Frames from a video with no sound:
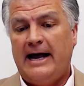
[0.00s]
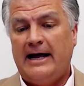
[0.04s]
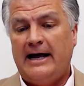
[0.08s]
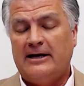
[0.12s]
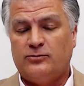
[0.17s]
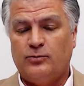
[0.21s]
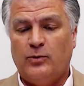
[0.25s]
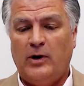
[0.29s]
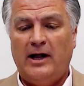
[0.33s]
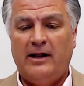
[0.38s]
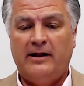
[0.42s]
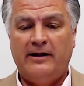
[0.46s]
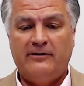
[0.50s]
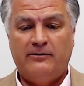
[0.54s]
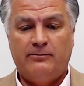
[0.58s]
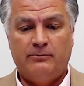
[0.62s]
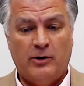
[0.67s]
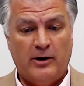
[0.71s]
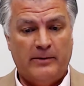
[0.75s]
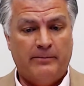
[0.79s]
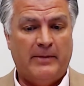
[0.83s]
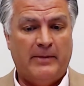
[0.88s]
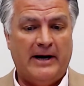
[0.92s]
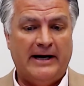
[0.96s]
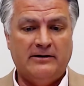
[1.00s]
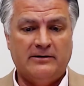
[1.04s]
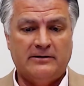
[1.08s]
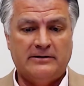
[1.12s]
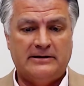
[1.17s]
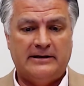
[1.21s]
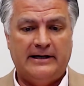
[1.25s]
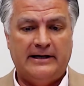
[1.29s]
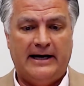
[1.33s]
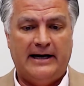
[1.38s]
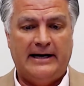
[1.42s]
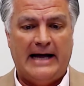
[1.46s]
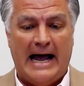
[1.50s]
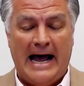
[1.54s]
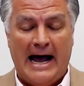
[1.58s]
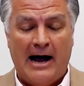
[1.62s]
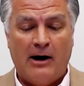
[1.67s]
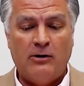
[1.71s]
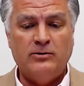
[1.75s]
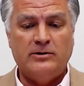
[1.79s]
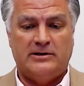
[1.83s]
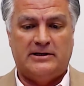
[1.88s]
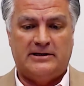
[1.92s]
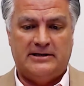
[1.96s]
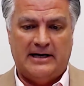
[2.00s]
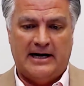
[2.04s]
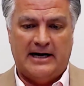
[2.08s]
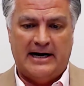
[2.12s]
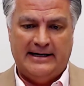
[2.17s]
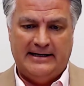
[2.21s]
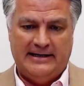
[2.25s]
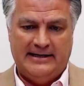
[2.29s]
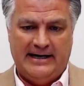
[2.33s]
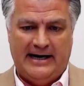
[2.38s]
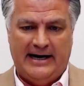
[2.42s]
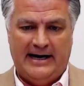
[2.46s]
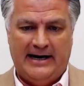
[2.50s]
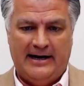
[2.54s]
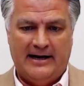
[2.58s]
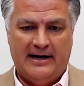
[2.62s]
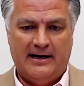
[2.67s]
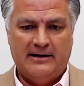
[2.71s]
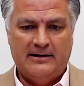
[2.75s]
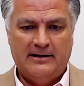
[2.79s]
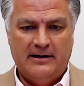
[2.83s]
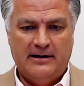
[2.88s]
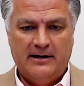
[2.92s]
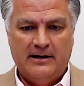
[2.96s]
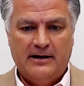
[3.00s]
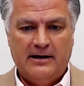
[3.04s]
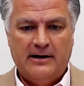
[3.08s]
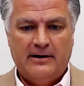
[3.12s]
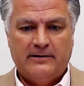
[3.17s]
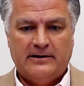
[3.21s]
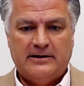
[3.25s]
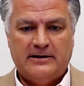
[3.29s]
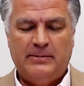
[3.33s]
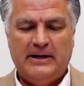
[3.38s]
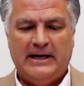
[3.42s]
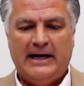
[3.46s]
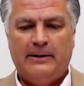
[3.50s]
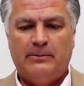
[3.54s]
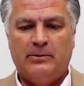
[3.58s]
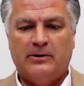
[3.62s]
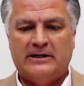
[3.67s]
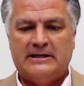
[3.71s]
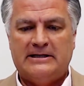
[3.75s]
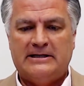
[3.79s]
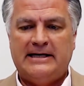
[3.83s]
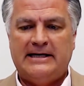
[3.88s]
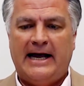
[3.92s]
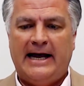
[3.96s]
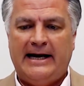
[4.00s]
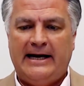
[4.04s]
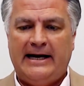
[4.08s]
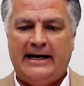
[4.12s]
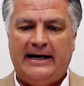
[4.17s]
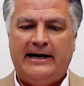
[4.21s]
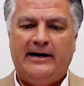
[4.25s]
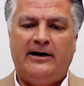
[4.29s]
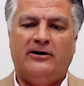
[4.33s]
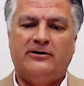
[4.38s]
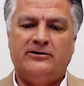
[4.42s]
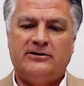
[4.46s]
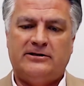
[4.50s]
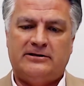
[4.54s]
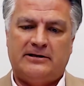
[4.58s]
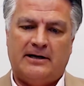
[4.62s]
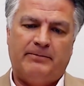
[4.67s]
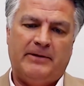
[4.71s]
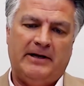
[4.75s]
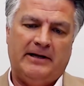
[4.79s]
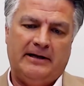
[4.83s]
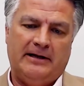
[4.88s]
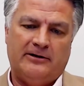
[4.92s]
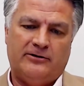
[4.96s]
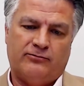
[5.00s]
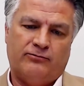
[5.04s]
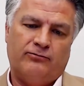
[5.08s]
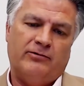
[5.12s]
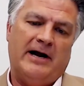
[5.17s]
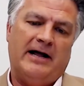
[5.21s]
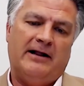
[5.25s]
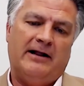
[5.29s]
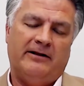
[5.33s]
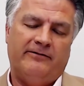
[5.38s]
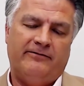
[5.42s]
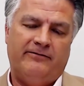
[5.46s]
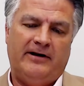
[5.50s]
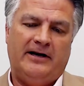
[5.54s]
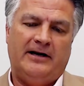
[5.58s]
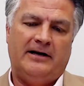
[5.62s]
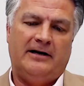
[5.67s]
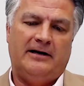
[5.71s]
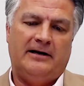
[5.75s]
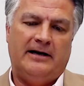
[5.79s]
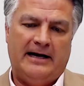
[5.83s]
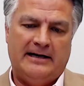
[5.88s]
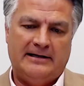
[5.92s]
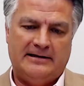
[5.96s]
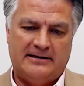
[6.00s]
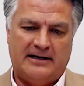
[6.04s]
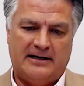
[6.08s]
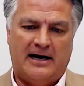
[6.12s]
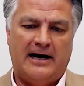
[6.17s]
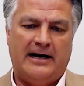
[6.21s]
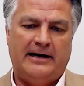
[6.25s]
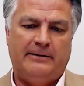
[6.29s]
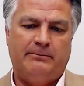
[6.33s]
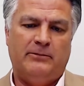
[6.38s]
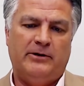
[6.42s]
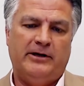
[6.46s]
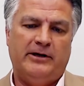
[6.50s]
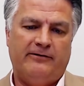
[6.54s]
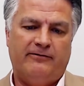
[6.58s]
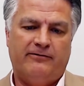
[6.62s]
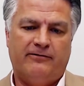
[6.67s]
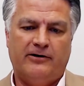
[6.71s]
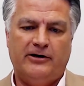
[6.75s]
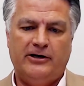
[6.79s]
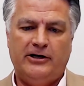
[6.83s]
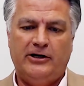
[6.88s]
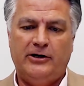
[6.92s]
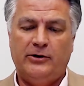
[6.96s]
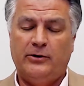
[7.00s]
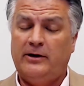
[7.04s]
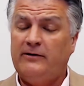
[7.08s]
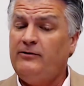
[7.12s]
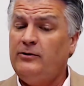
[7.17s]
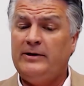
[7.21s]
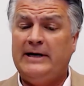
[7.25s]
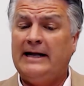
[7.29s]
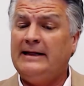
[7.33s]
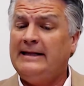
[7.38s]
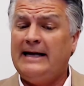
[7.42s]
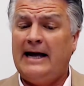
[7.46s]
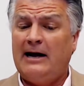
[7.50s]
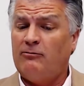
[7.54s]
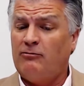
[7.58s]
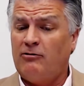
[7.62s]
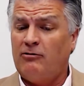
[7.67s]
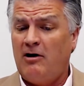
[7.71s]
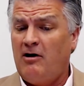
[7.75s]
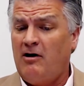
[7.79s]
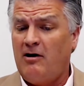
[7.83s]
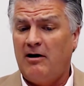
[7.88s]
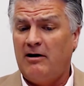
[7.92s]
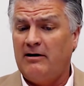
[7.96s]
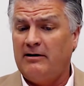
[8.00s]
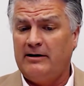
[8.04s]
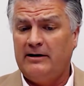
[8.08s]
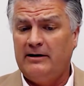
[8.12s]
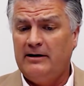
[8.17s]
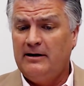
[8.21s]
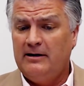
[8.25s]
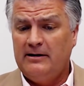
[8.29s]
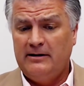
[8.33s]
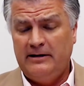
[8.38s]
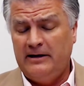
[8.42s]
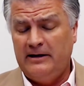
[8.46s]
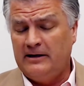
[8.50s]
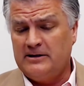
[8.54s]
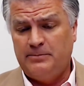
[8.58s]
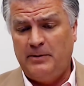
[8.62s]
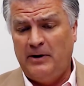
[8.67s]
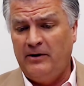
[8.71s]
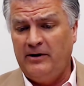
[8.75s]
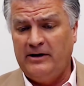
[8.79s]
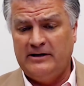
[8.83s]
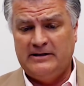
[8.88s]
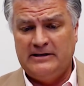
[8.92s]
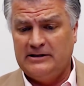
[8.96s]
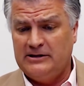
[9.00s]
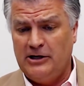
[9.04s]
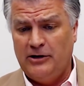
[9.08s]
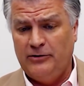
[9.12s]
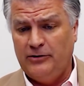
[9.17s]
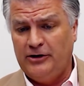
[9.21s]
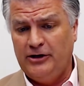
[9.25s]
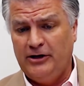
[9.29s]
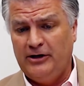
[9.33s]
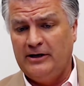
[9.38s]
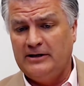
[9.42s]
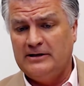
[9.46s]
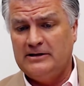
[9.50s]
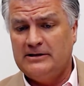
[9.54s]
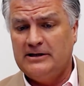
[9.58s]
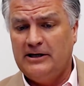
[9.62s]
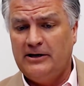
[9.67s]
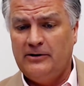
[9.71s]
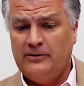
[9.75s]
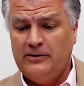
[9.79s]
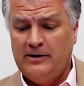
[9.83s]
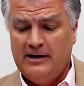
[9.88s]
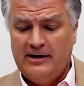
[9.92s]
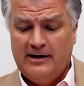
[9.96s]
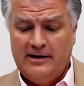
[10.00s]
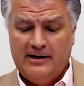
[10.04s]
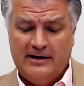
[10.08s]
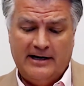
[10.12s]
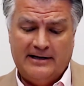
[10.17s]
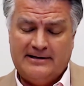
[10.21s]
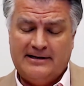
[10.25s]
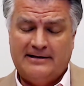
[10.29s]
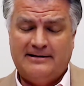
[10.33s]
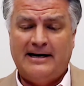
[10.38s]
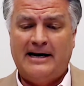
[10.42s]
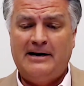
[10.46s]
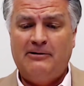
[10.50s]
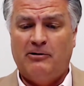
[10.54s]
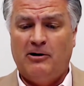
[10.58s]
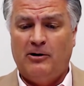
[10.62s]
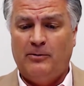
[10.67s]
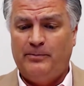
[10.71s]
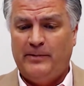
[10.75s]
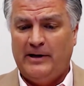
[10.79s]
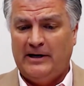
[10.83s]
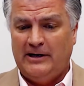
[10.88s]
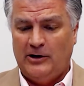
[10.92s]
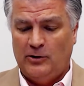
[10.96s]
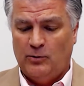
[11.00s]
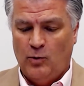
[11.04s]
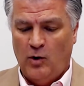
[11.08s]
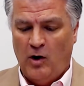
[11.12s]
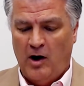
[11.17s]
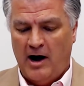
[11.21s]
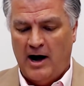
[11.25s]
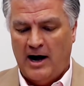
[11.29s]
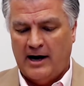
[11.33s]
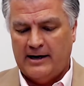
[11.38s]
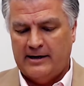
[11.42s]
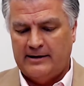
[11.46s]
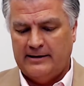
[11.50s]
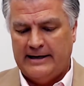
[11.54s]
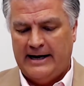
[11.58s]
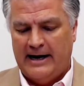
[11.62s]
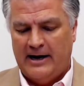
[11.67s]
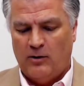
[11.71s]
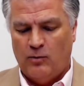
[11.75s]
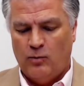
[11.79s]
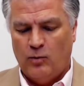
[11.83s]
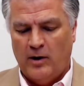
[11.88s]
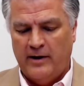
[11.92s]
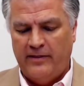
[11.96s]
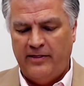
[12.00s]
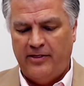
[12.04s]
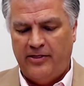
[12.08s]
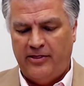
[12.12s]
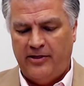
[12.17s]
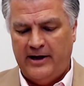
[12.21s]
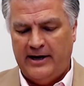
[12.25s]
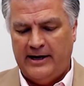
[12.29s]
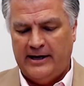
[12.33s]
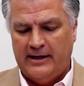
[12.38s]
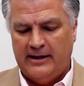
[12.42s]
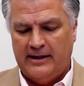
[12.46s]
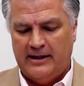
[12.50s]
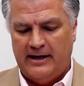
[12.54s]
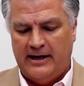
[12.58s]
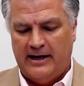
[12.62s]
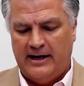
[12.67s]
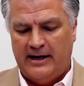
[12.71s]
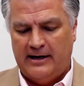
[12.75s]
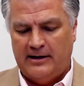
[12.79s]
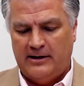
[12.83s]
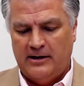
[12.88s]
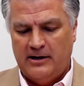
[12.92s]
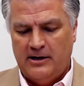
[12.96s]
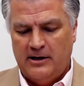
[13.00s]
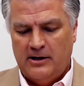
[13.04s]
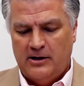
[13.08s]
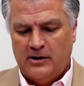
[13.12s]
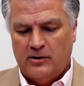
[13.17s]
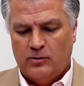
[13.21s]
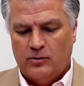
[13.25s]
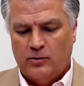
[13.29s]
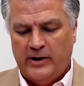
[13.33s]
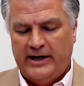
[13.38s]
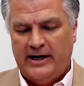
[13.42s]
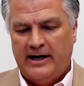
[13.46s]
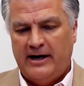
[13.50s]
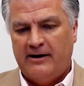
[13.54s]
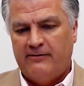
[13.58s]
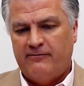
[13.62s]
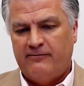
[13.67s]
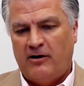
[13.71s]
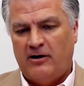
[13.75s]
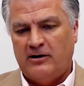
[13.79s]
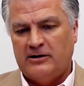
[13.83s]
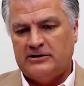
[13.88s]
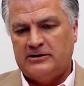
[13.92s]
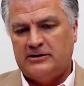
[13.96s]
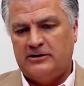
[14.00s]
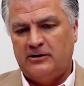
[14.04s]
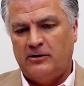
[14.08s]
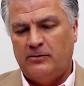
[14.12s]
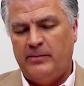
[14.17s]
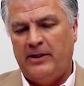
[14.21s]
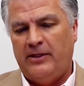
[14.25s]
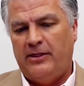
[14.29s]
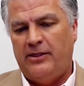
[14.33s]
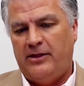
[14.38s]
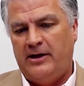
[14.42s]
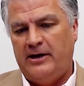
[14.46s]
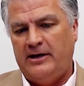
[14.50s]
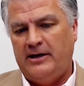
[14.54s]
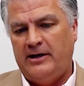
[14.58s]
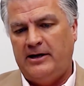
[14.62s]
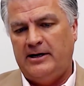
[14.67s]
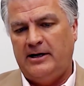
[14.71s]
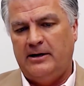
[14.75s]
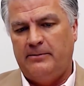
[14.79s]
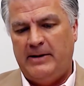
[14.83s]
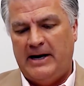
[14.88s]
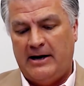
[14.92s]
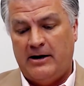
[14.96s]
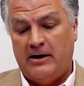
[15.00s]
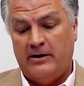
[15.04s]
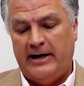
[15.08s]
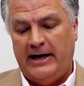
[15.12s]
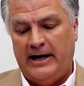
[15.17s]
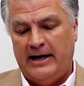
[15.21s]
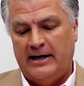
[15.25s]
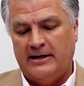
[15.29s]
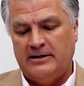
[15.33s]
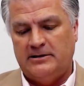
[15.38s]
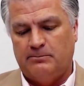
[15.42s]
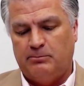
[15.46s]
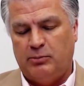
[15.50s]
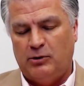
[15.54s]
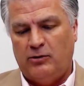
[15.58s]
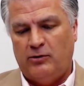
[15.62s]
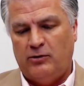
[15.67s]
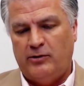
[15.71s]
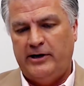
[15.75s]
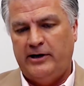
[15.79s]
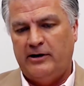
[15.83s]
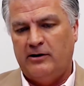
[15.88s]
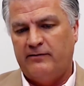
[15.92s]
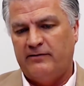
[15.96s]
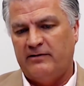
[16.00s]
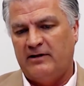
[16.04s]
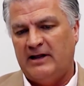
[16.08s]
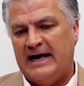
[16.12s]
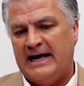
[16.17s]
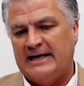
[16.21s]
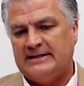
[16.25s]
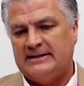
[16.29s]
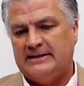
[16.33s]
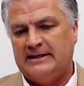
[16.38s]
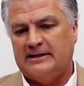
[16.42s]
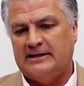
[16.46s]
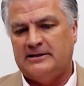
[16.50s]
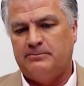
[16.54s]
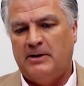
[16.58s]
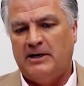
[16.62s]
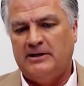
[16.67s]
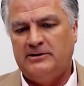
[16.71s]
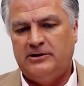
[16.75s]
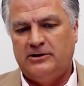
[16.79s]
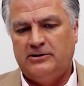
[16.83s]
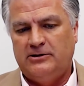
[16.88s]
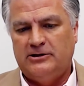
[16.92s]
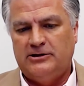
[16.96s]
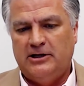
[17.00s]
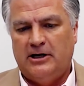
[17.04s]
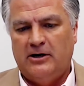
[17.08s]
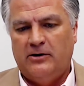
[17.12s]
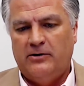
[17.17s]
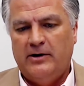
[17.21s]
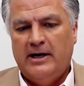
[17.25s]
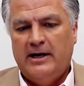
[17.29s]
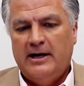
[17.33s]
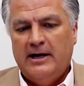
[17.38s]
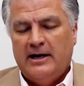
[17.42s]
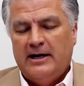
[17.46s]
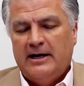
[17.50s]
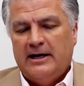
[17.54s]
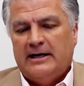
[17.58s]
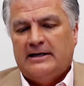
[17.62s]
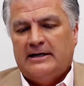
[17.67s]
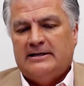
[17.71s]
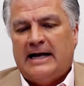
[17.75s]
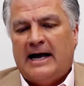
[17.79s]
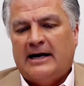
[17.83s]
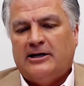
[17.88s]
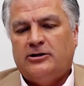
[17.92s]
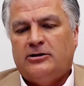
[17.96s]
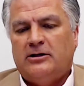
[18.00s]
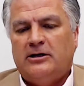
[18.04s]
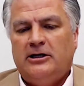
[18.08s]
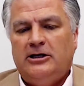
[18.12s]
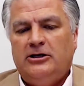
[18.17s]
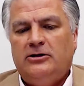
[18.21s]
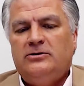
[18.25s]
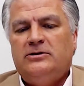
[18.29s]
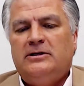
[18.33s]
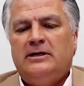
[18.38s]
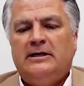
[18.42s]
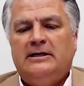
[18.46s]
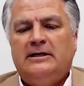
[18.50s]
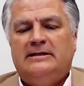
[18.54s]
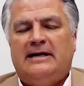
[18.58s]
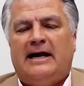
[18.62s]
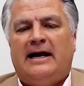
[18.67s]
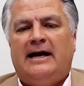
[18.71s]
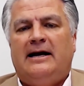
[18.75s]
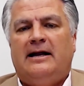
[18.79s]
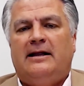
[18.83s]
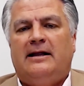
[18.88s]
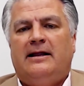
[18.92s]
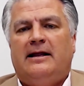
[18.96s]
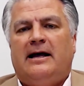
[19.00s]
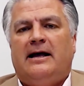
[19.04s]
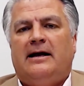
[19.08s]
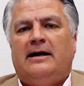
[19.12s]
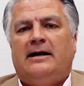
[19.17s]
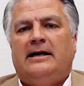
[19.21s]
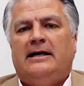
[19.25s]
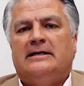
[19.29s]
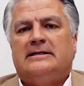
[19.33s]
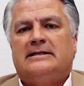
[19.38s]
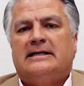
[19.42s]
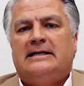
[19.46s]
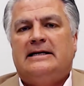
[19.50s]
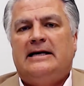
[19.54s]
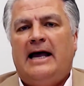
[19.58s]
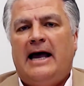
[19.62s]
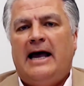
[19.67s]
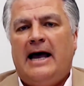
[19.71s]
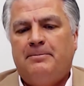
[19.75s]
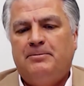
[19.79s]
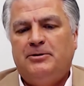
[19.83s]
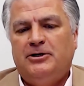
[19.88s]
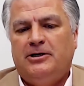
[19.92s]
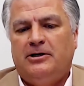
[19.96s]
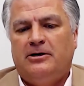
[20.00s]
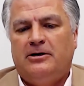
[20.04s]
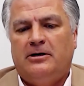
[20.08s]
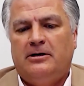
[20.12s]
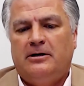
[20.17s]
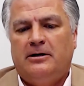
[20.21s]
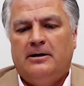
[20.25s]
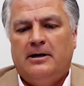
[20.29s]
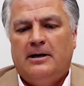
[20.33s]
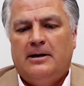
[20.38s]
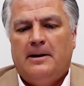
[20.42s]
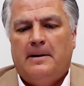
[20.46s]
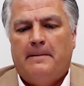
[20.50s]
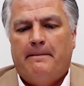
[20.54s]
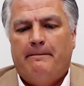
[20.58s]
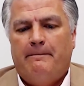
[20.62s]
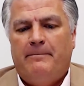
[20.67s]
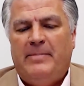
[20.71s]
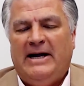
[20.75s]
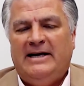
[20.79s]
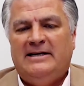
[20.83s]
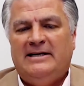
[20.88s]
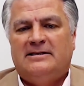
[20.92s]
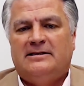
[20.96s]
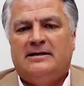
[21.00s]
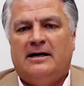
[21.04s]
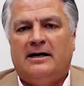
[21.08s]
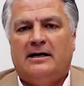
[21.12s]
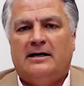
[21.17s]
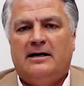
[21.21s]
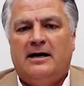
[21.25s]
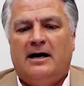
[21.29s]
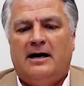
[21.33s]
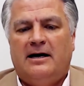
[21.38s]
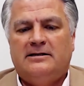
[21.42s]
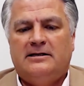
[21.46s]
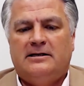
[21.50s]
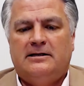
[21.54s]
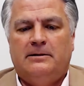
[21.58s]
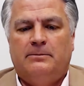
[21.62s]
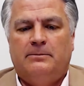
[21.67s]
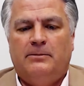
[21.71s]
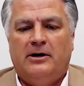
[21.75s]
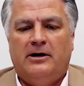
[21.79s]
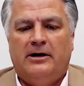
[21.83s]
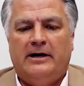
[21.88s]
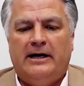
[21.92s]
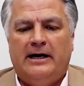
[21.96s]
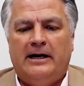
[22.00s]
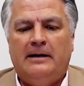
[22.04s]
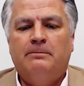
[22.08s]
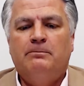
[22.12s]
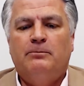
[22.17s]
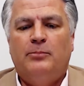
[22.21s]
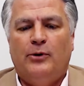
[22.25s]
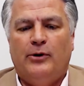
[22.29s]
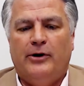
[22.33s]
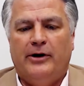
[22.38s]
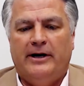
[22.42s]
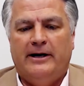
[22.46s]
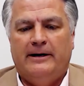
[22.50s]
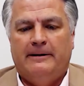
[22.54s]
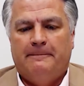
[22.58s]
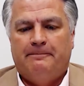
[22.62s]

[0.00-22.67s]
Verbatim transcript: as well as what Michael said, outside data, to be able to say, here's something that's relevant and timely for you. And if you get that wrong, the experience is no good. So it's a tightrope that you walk. Now, one thing that we have also been thinking about and deploying over the last six months or so is actually using data that is captured based on customer input.